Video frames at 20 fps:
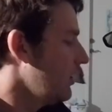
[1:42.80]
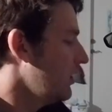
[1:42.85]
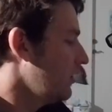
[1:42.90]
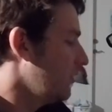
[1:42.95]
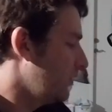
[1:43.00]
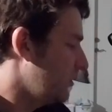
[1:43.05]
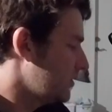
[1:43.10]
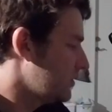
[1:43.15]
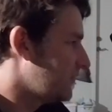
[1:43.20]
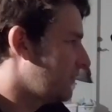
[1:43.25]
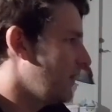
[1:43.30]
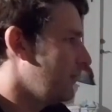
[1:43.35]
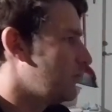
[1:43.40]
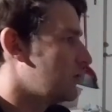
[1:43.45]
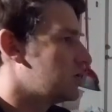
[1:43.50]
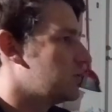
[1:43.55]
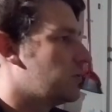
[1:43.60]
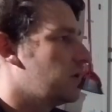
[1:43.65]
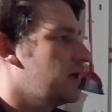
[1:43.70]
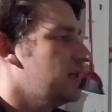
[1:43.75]
those vapors
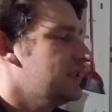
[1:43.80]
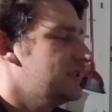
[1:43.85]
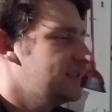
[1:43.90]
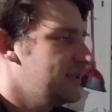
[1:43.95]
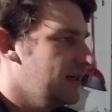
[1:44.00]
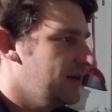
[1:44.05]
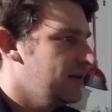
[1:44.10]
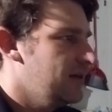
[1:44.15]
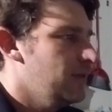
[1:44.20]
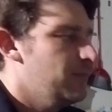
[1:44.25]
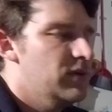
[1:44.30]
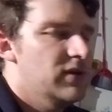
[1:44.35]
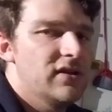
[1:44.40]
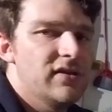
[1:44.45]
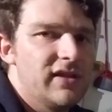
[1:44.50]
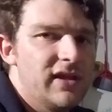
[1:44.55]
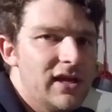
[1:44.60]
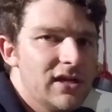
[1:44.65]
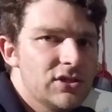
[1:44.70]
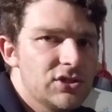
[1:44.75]
will get sucked up into
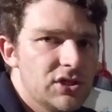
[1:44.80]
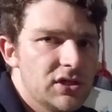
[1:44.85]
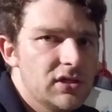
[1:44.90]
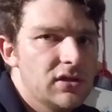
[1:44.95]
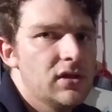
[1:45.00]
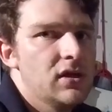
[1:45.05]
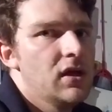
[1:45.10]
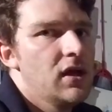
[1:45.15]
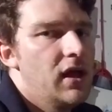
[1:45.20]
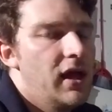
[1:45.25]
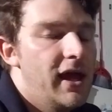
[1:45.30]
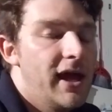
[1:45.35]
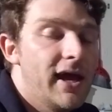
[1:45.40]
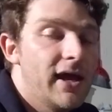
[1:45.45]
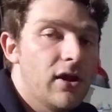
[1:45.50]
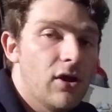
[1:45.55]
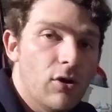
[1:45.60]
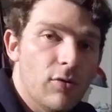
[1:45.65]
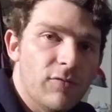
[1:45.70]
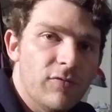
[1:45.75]
the engine and
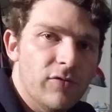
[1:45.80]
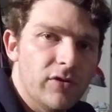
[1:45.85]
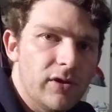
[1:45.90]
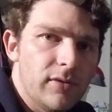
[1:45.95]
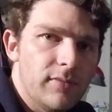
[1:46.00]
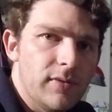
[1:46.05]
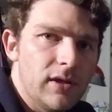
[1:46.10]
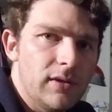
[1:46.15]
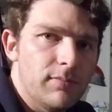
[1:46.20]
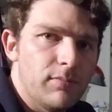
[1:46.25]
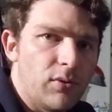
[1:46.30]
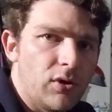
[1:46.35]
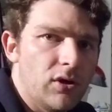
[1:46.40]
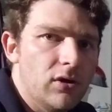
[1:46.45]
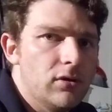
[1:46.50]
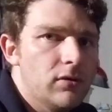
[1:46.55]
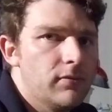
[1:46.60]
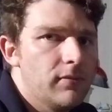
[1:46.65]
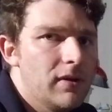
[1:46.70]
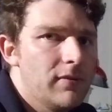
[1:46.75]
hopefully be burnt
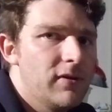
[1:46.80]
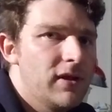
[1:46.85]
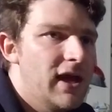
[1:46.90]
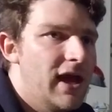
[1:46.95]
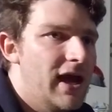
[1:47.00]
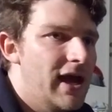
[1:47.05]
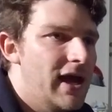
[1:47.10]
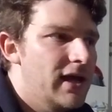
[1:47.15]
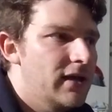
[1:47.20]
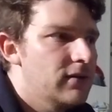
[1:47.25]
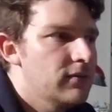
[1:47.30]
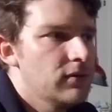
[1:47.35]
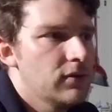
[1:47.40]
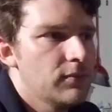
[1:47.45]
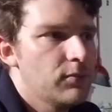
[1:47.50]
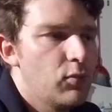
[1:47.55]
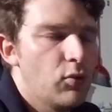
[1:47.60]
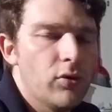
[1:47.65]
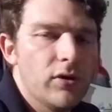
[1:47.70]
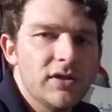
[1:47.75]
and maybe add
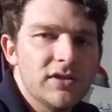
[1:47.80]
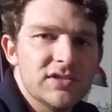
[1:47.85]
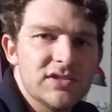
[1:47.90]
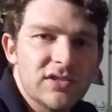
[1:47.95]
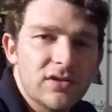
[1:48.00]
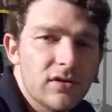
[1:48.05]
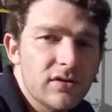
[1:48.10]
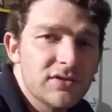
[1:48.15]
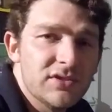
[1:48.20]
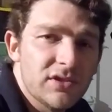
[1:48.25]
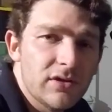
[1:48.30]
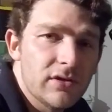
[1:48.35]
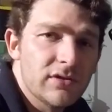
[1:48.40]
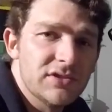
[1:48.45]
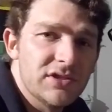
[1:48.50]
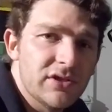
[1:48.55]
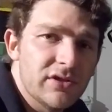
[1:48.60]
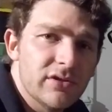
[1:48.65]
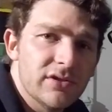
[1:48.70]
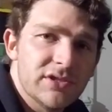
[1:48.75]

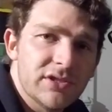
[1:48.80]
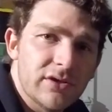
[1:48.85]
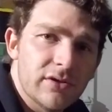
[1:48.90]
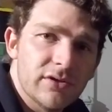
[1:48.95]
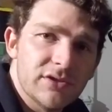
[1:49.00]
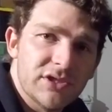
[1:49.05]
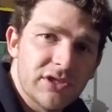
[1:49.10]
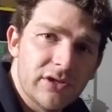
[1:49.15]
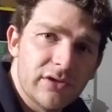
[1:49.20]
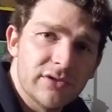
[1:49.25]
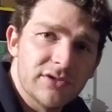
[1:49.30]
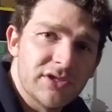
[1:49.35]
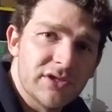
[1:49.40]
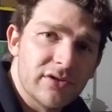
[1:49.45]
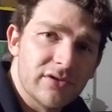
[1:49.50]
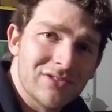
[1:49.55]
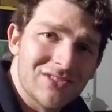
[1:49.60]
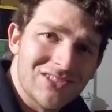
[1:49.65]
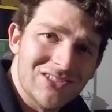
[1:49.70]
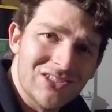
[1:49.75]

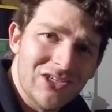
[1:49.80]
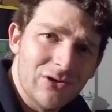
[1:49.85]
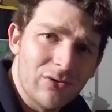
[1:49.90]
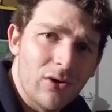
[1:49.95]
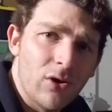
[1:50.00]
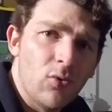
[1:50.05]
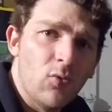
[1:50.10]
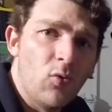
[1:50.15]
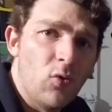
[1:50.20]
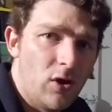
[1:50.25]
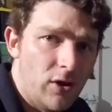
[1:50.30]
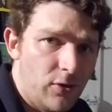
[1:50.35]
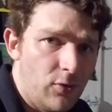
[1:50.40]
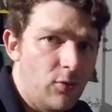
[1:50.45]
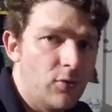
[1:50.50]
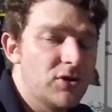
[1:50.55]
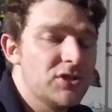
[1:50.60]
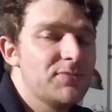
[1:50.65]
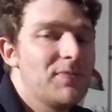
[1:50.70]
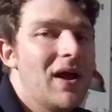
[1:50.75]
0.00000001
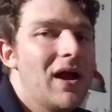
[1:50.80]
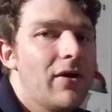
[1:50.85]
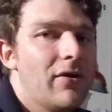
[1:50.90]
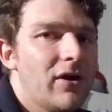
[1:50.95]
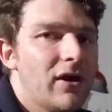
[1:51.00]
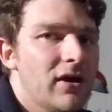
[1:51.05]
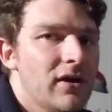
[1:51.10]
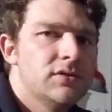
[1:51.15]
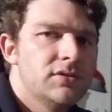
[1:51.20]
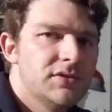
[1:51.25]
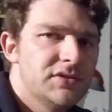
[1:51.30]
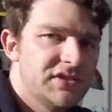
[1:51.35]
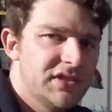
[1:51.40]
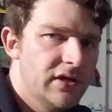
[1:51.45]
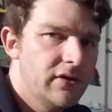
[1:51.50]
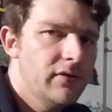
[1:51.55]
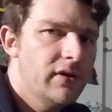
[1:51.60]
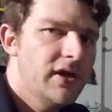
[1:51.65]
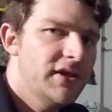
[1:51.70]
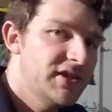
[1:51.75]
horsepower.
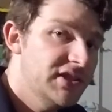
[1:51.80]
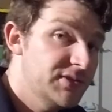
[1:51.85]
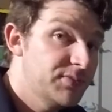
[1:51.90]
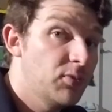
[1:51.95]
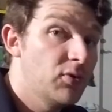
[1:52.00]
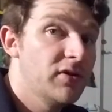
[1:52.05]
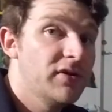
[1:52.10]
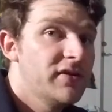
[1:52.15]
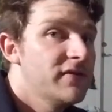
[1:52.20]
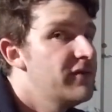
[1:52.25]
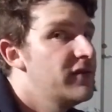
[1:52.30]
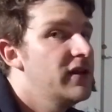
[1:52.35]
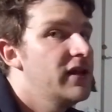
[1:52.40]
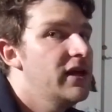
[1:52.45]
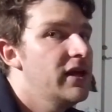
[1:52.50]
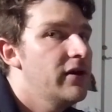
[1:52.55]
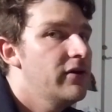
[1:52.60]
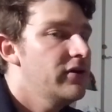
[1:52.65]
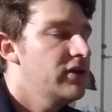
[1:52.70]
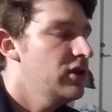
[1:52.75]
So at this point in the
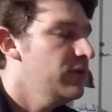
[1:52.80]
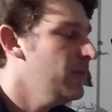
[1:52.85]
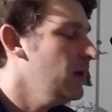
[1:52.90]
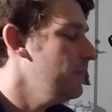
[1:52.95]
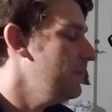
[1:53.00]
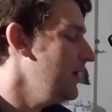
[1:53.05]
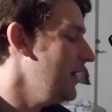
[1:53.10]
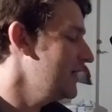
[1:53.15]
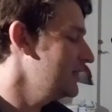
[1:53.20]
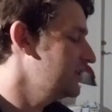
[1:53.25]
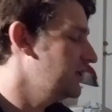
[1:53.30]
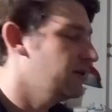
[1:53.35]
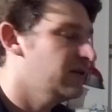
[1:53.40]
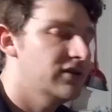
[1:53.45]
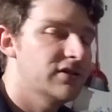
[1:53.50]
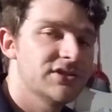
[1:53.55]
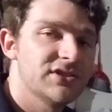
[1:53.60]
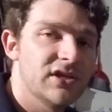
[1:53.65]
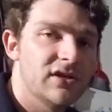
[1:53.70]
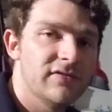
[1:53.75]
video, you might be asking
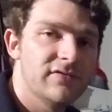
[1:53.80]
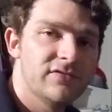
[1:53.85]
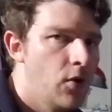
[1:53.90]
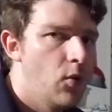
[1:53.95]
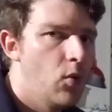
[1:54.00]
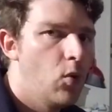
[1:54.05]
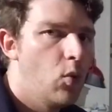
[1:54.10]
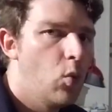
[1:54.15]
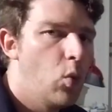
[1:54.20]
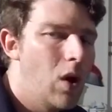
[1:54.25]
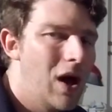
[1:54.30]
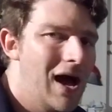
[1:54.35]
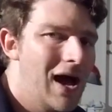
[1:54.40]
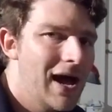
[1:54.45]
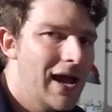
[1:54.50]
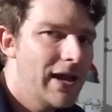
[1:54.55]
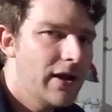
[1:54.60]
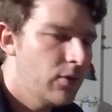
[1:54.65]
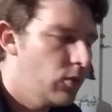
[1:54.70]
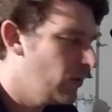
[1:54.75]
yourself,
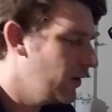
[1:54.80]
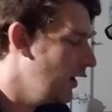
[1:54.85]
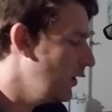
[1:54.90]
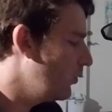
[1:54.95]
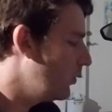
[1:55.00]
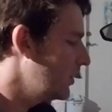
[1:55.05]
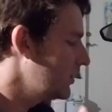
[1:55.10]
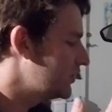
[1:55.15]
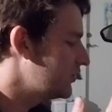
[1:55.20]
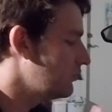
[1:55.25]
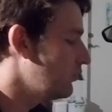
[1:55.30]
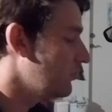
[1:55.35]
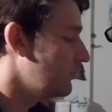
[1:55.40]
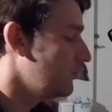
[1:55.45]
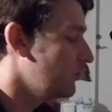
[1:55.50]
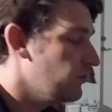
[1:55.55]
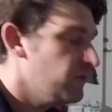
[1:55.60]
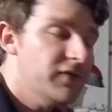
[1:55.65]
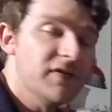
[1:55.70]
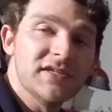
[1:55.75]
why would I want to
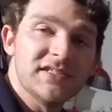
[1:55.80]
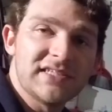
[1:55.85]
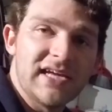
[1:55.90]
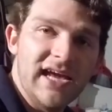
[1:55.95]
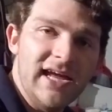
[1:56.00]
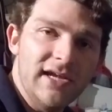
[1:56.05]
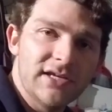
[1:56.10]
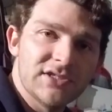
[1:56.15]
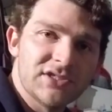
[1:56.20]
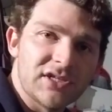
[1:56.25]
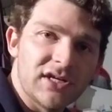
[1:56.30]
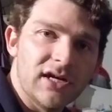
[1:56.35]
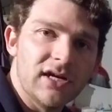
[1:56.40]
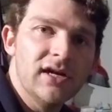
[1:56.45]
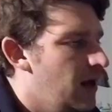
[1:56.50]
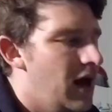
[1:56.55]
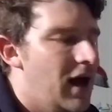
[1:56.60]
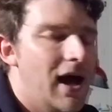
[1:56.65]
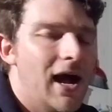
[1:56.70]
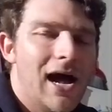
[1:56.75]
remove this canister?
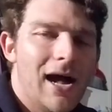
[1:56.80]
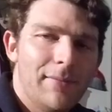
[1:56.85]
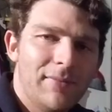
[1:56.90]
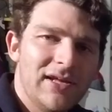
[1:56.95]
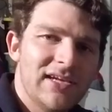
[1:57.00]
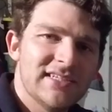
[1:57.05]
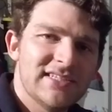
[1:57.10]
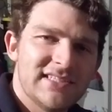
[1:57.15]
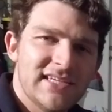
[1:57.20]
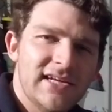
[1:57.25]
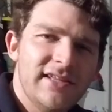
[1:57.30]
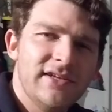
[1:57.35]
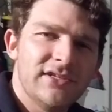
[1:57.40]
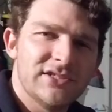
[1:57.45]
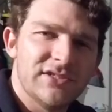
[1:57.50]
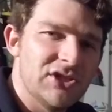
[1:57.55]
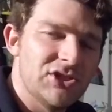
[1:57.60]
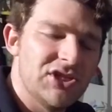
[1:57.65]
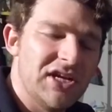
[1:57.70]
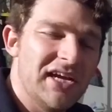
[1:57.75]
I'm gonna say there's a
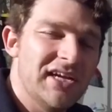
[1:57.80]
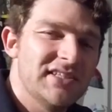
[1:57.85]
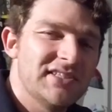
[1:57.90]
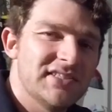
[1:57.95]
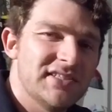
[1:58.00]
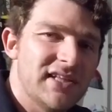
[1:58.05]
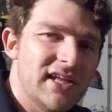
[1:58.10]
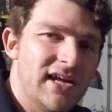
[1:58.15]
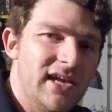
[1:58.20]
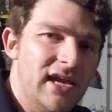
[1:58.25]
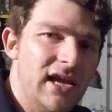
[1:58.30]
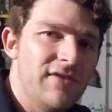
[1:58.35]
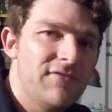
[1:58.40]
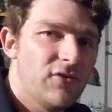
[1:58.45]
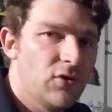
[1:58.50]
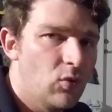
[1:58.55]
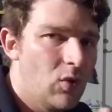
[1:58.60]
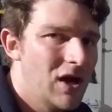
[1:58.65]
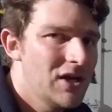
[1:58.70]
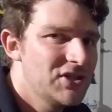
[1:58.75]
chance that if you're
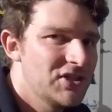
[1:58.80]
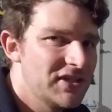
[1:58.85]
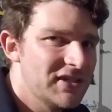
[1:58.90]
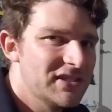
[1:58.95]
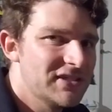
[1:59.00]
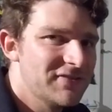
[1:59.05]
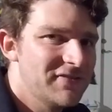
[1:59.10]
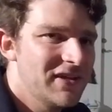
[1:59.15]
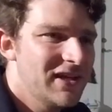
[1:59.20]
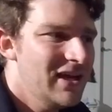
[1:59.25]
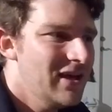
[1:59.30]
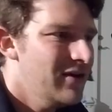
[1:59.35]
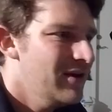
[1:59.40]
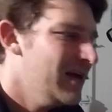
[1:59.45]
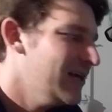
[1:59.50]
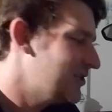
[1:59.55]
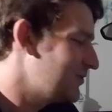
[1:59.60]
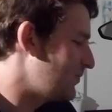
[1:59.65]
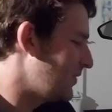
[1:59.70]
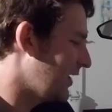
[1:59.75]
watching this video,
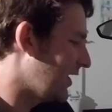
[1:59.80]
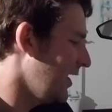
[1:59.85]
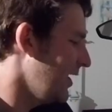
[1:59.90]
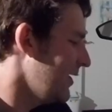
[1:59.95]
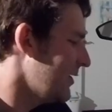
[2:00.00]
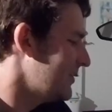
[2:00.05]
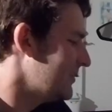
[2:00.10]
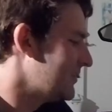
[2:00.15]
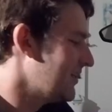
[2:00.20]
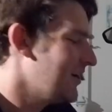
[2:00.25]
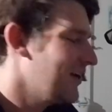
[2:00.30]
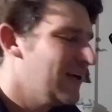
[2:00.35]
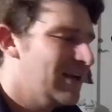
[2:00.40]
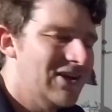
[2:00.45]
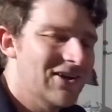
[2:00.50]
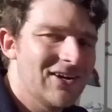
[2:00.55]
it's because your